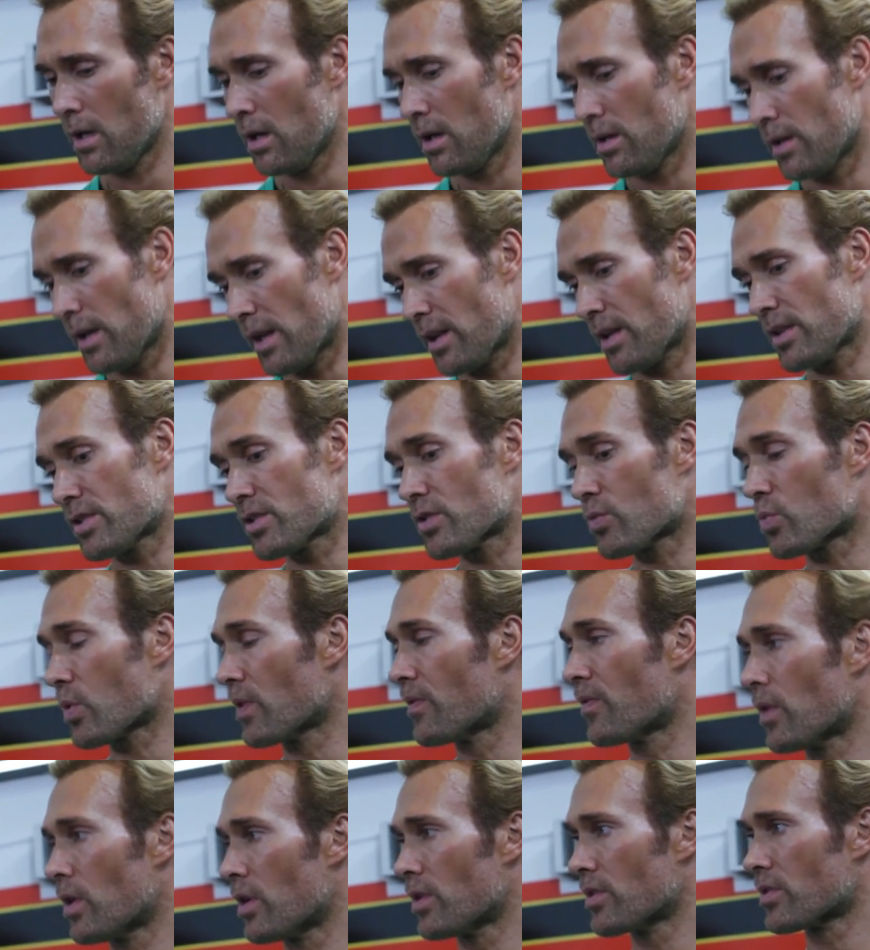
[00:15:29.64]
Now this is
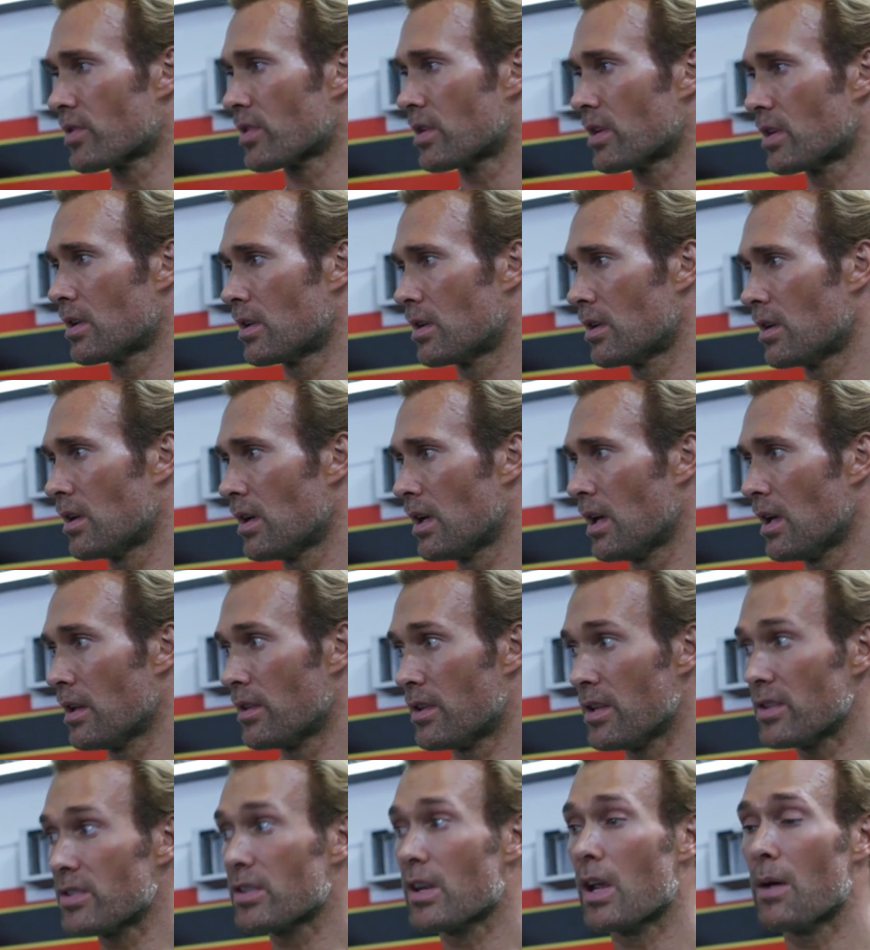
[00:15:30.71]
reverse.
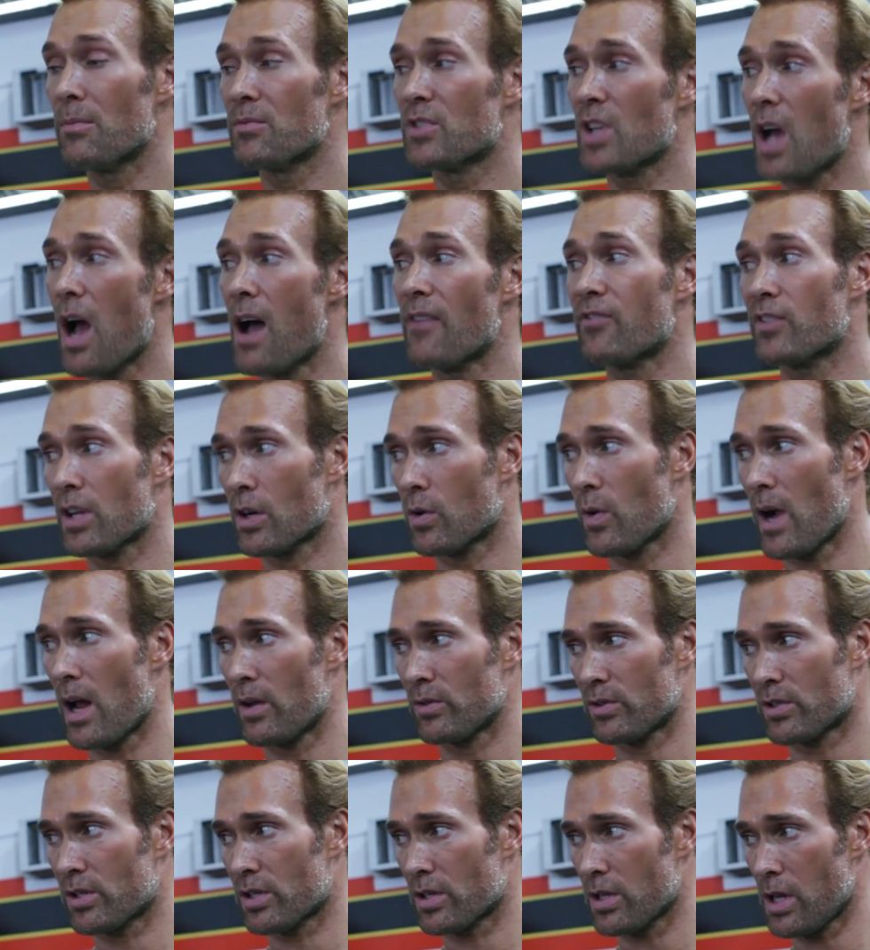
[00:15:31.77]
This comes off the
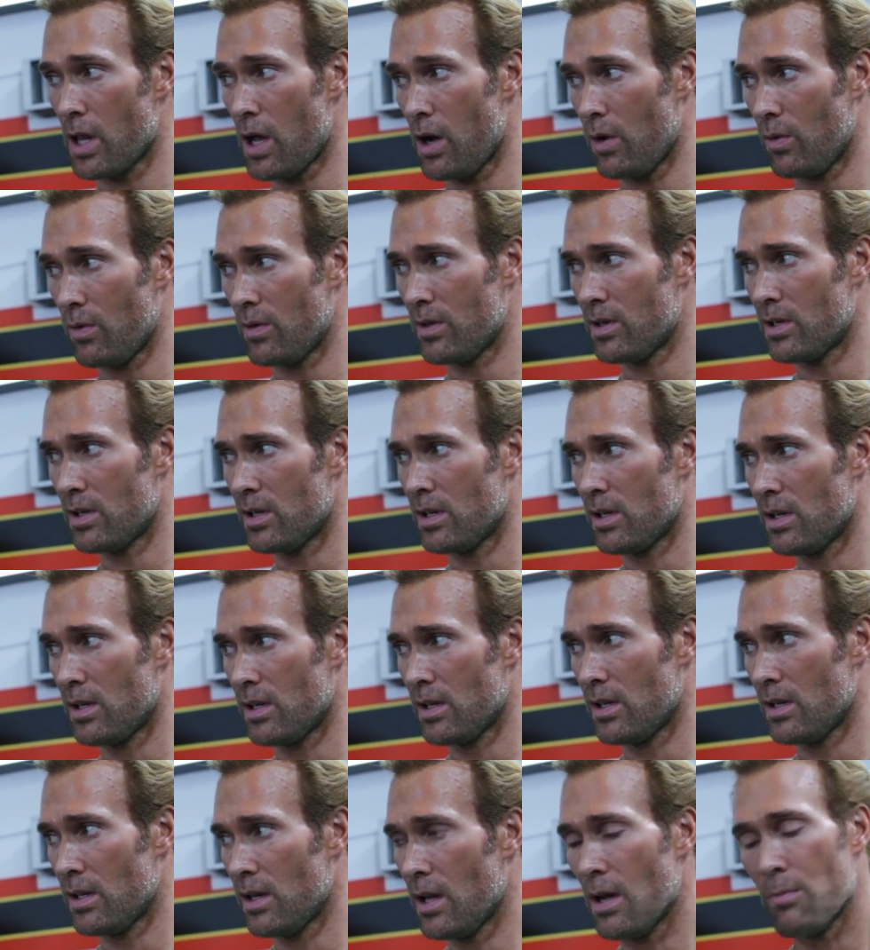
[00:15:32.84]
ground slow,
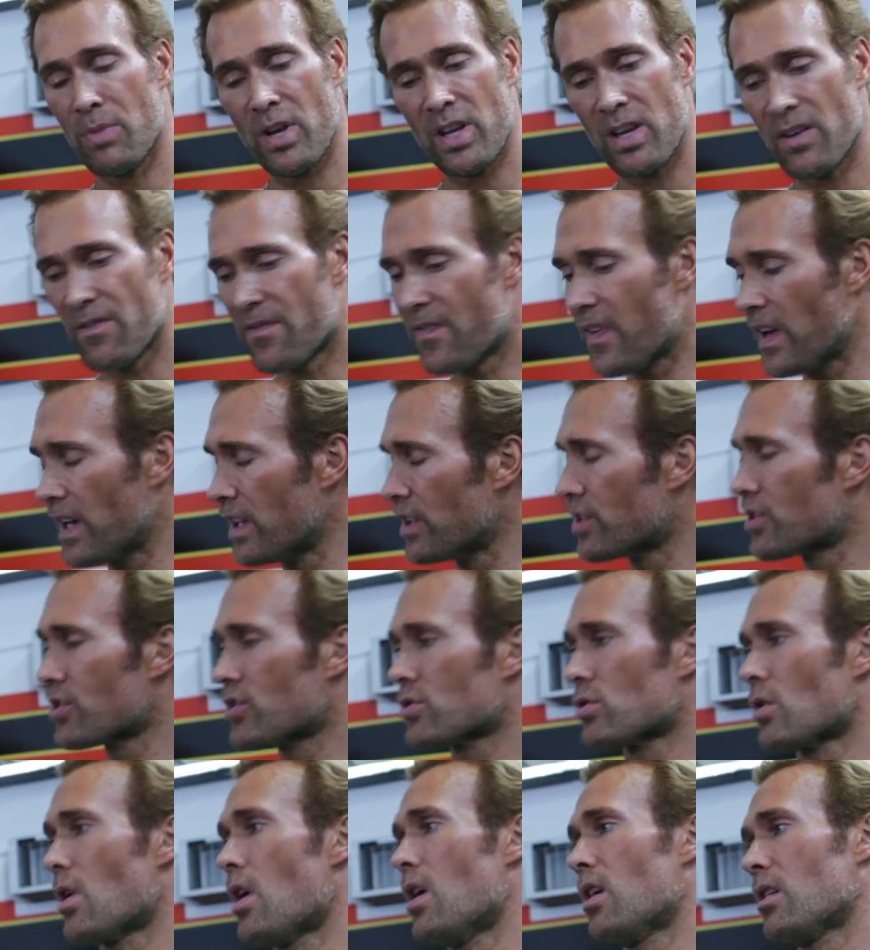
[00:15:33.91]
but you finish
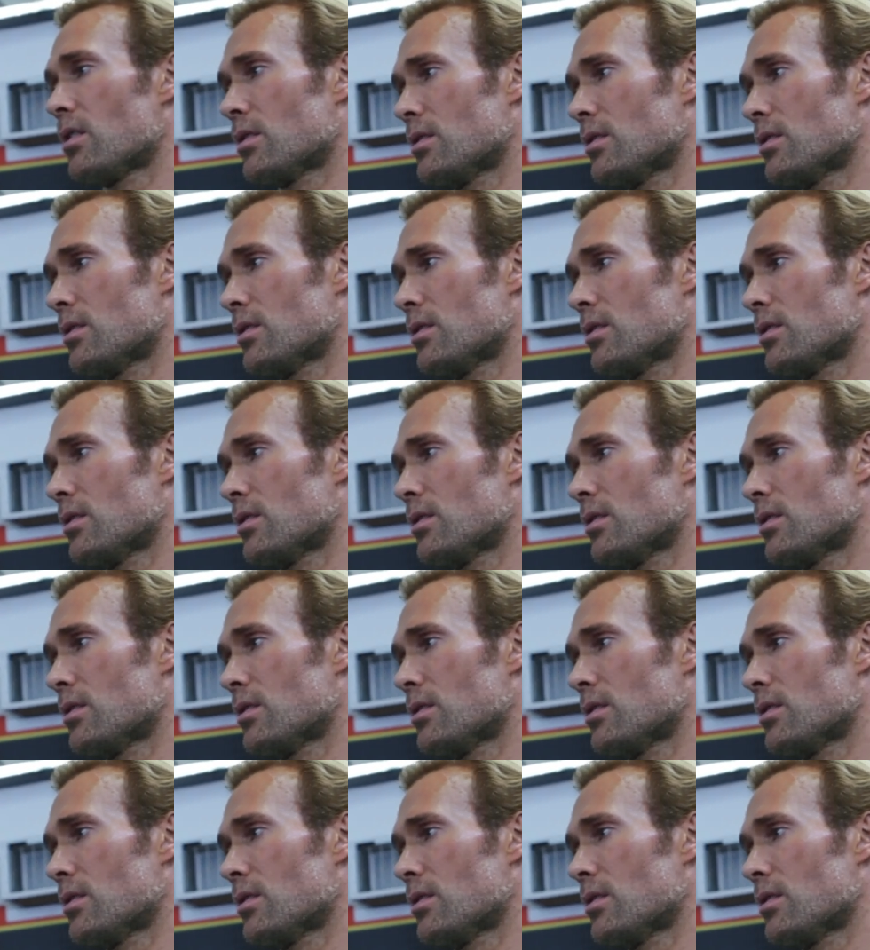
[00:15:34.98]
strong.